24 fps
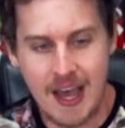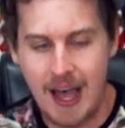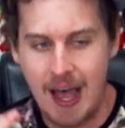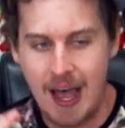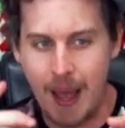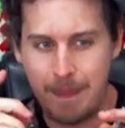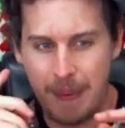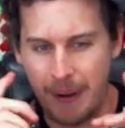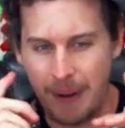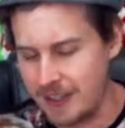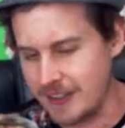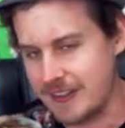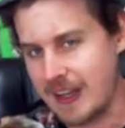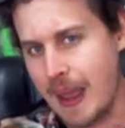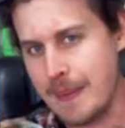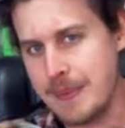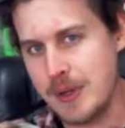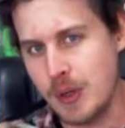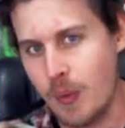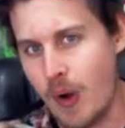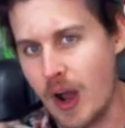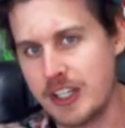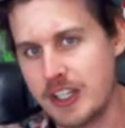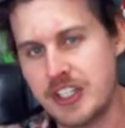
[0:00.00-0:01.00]
Uh, by the
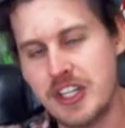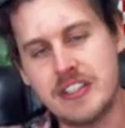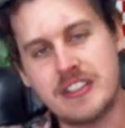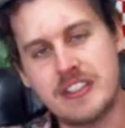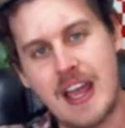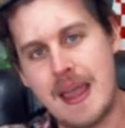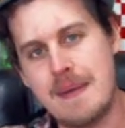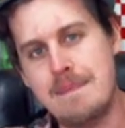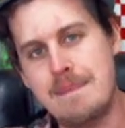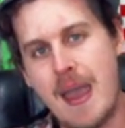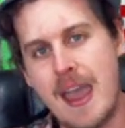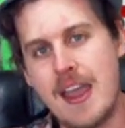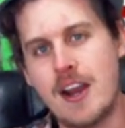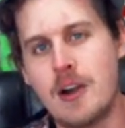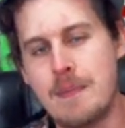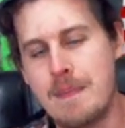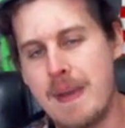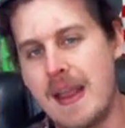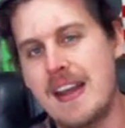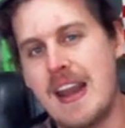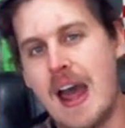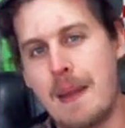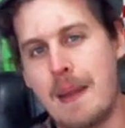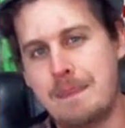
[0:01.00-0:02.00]
time you watch this, I may or
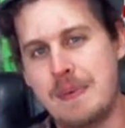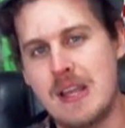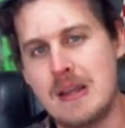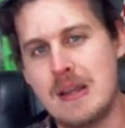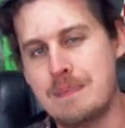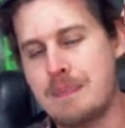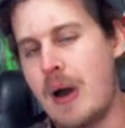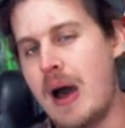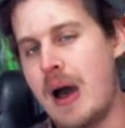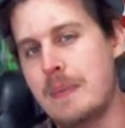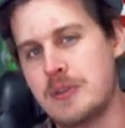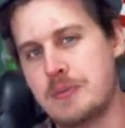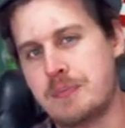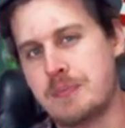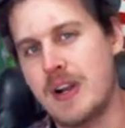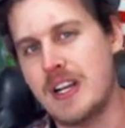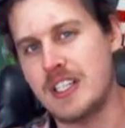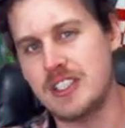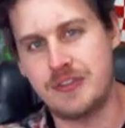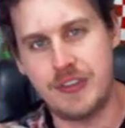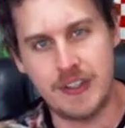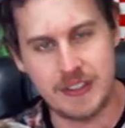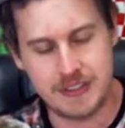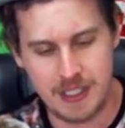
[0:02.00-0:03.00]
may not be in Palm
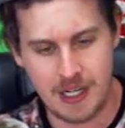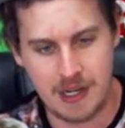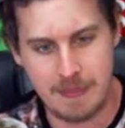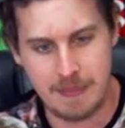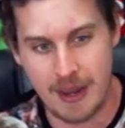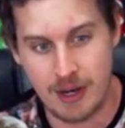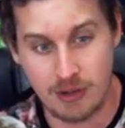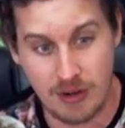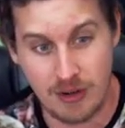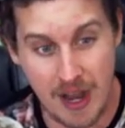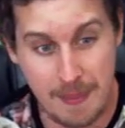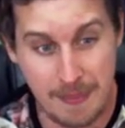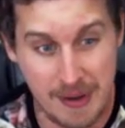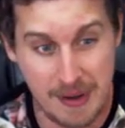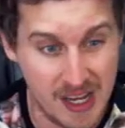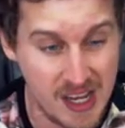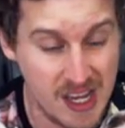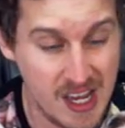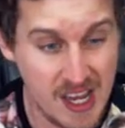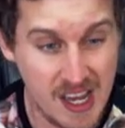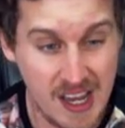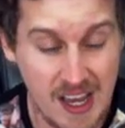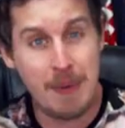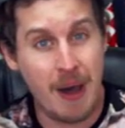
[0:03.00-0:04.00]
Springs visiting my grandma.
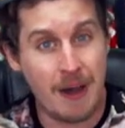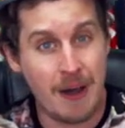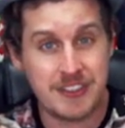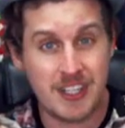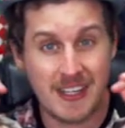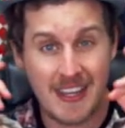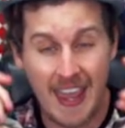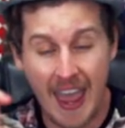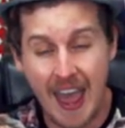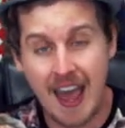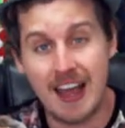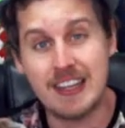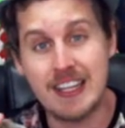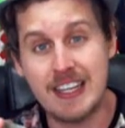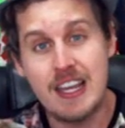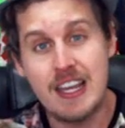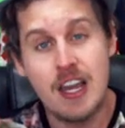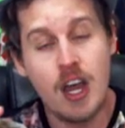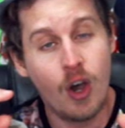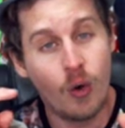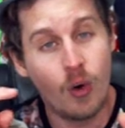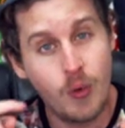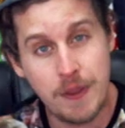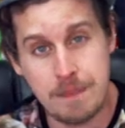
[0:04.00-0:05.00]
So I'm off to
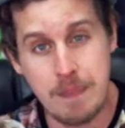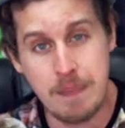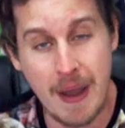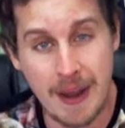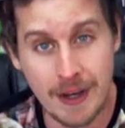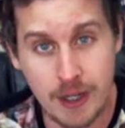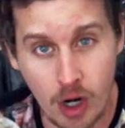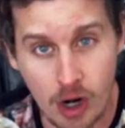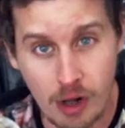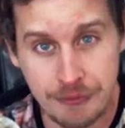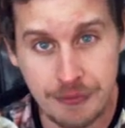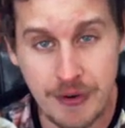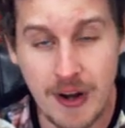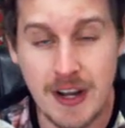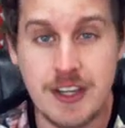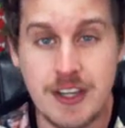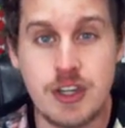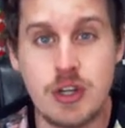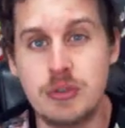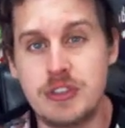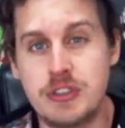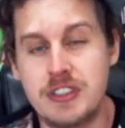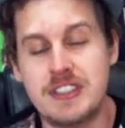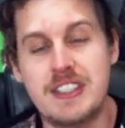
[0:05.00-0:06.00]
Cali with my girlfriend
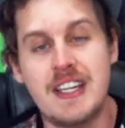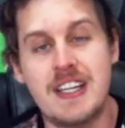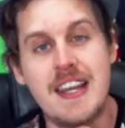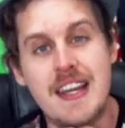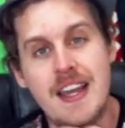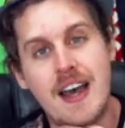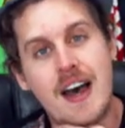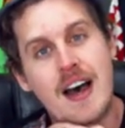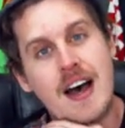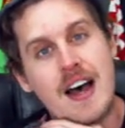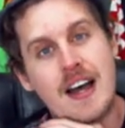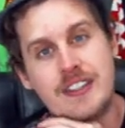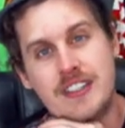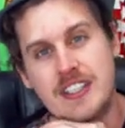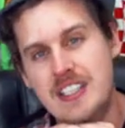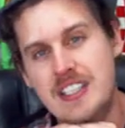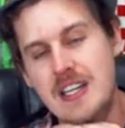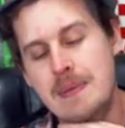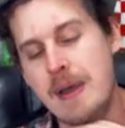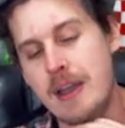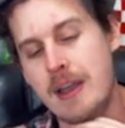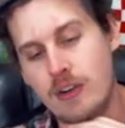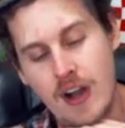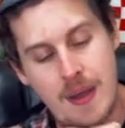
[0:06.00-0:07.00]
to see uh, to
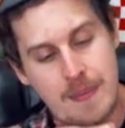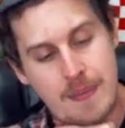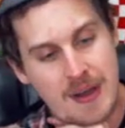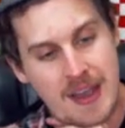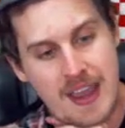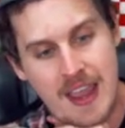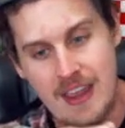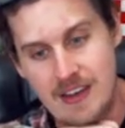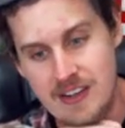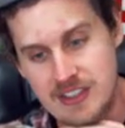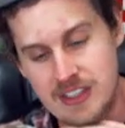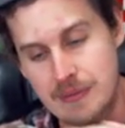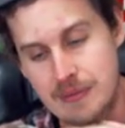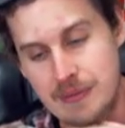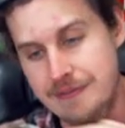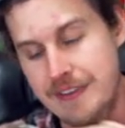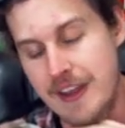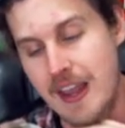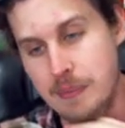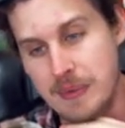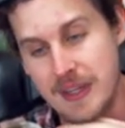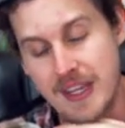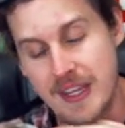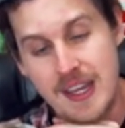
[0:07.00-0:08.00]
see my grandma and some
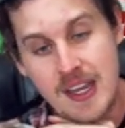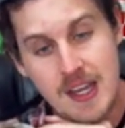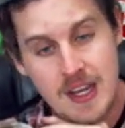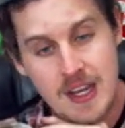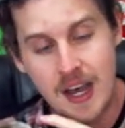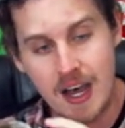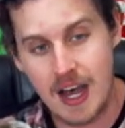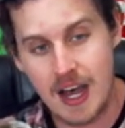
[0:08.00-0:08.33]
family.